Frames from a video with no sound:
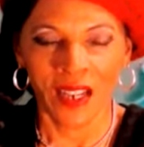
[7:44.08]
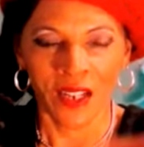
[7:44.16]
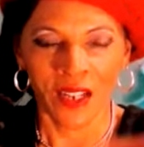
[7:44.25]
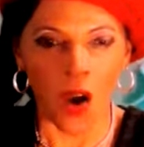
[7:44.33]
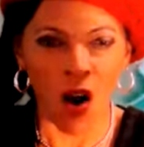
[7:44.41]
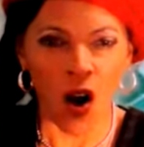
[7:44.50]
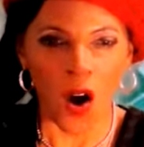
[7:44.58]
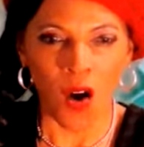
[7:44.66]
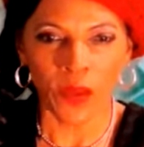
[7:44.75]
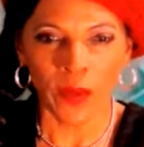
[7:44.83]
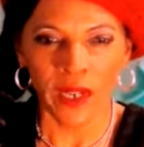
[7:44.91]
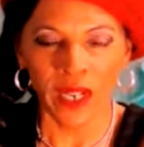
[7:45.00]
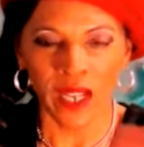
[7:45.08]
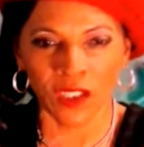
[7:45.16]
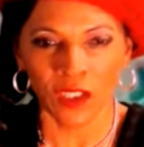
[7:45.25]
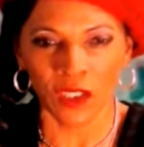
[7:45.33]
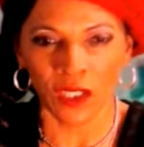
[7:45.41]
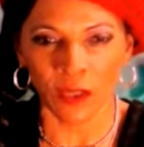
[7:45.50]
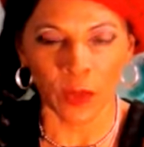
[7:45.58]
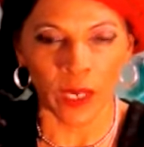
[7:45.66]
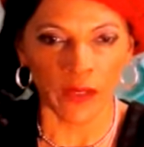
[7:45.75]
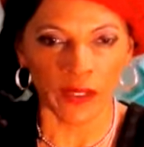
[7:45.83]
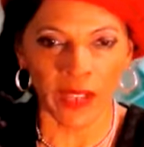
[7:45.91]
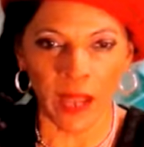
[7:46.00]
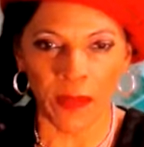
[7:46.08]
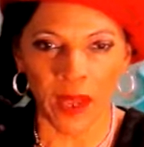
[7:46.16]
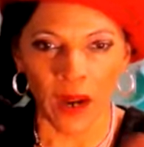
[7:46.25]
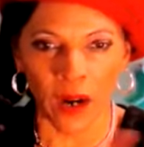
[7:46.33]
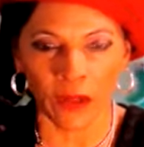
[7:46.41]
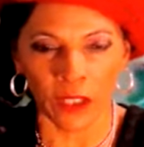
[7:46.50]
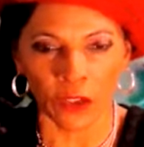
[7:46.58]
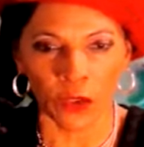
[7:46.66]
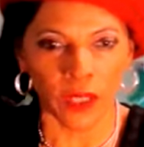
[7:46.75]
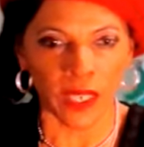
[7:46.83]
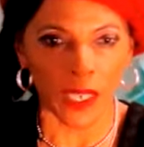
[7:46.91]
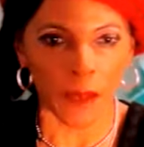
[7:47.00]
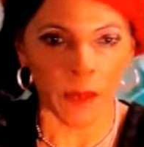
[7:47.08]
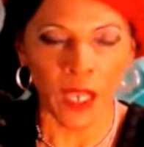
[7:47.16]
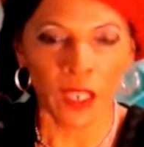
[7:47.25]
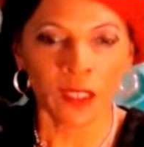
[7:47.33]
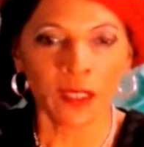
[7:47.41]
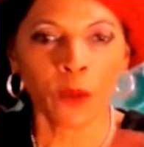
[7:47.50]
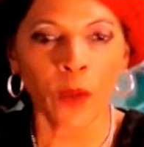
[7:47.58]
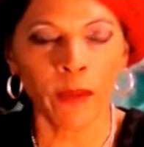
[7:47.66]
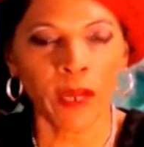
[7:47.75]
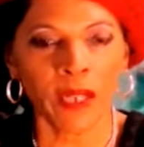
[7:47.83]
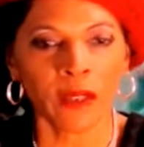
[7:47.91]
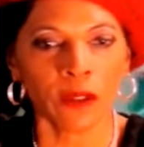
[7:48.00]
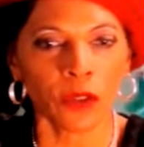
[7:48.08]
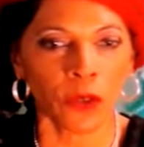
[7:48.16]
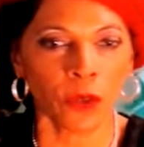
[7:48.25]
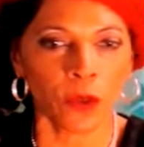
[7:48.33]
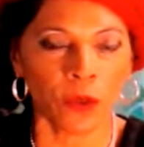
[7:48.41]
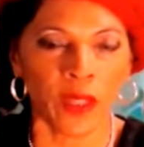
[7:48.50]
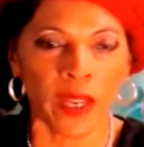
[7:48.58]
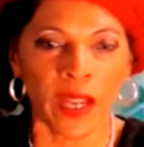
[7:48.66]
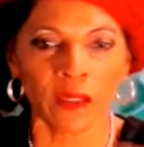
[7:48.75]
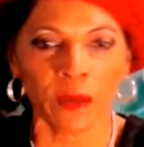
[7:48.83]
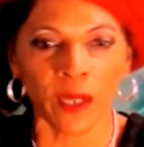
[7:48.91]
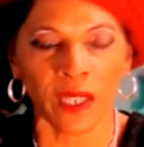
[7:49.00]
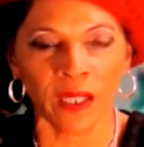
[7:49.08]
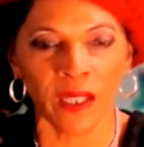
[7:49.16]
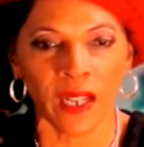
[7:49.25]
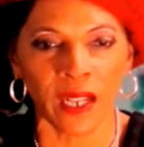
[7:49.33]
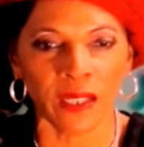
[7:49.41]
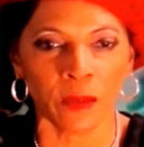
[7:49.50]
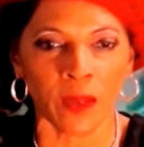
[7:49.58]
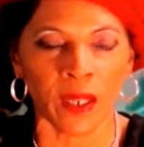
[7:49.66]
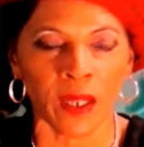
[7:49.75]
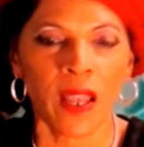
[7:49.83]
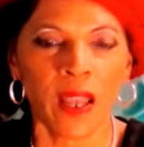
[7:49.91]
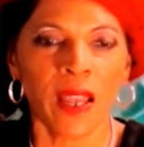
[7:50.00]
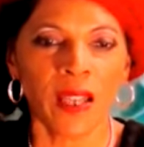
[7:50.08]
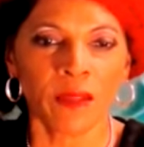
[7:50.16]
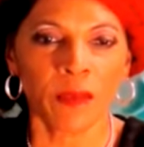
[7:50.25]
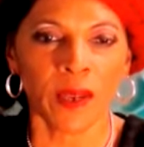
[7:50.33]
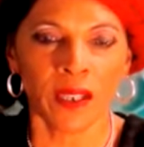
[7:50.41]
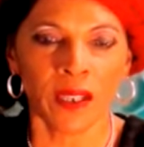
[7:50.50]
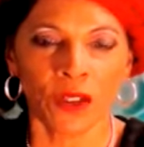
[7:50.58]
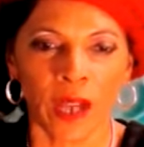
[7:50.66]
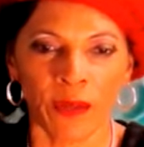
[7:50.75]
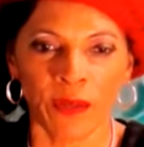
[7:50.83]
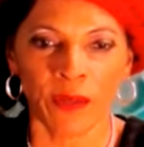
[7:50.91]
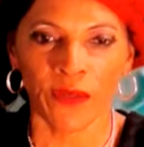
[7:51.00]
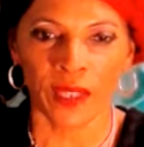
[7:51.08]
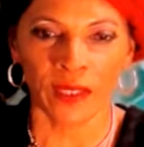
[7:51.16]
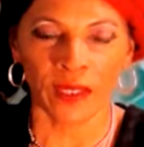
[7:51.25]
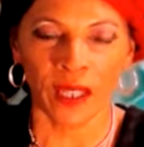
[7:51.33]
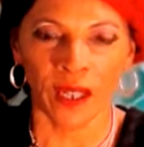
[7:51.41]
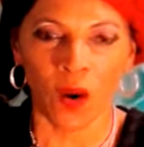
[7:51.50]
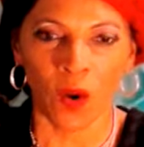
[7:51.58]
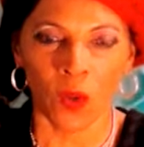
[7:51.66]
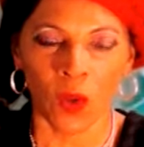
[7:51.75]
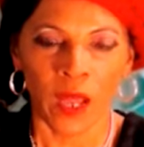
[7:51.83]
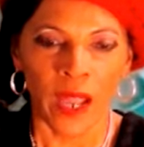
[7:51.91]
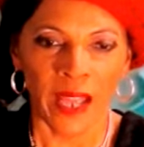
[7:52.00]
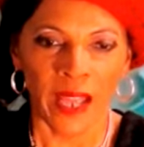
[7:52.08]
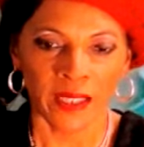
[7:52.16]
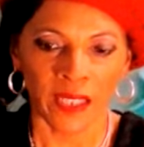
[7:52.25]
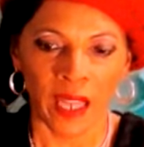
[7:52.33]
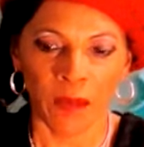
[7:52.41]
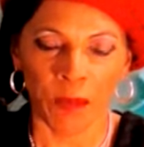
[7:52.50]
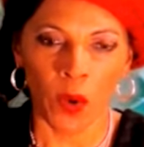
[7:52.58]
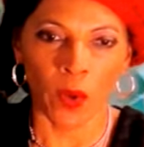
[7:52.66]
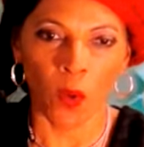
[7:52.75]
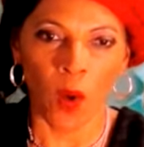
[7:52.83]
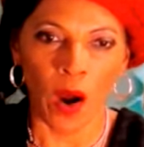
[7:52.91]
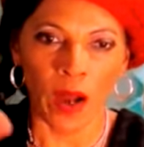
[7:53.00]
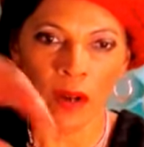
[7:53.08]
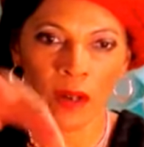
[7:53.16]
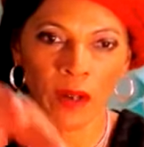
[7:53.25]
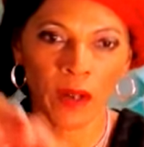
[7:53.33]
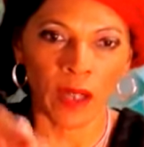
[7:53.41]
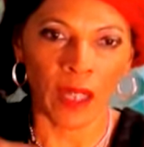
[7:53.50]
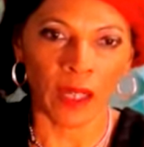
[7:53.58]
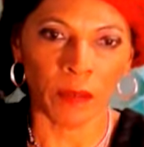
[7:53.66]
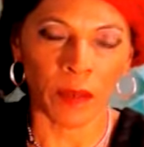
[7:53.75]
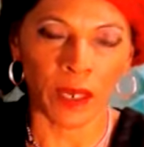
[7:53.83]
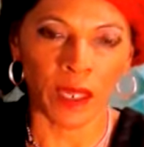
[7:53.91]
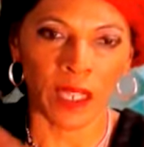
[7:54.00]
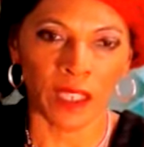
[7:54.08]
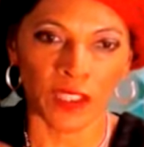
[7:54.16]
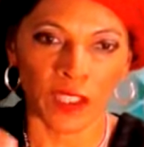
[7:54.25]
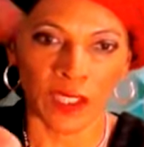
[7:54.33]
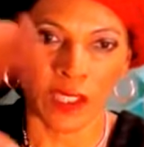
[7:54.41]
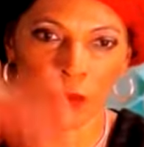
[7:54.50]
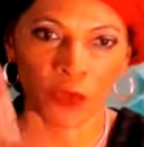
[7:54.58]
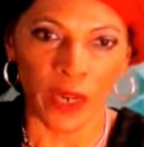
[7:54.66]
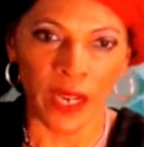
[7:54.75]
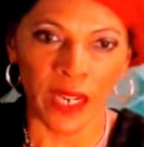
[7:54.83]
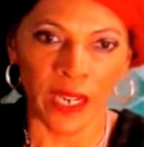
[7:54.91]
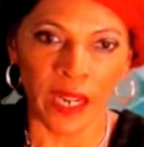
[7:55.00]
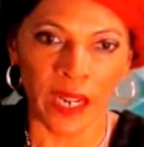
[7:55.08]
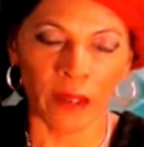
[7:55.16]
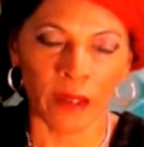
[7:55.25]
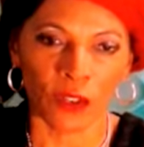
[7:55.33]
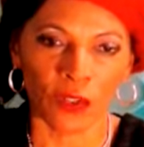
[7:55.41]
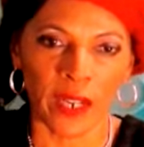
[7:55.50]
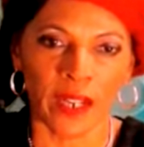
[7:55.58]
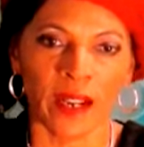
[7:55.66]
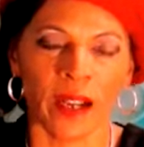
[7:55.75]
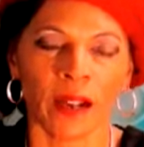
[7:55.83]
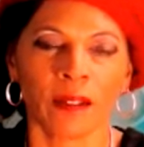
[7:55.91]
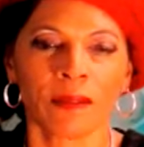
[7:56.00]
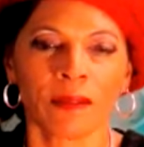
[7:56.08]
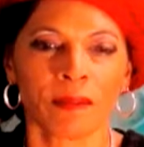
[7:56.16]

to all the relationships, whatever type they are, that you keep swimming to the next one and the next one, it's because you haven't fixed that hole. And it's like pouring water in a bucket and it just keeps draining out and draining out.